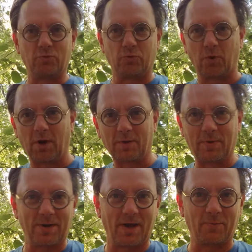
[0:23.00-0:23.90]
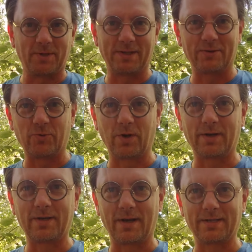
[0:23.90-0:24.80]
drug but not really a
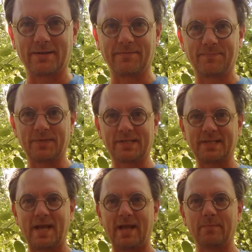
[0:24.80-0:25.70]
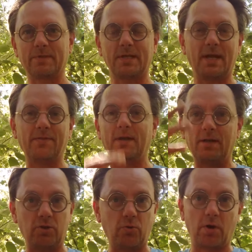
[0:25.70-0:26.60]
drug kinds of scams. And
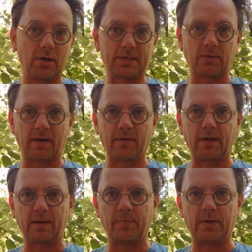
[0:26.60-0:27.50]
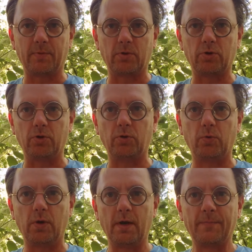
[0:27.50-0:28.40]
then you also have a lot of people
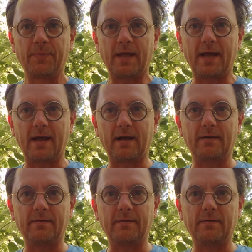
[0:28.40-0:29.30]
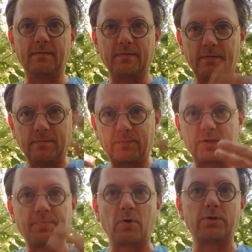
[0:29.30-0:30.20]
who have
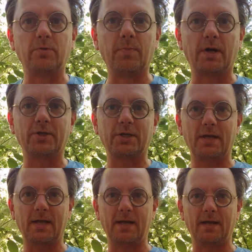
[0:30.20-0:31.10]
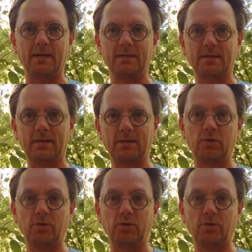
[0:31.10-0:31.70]
smoke too much and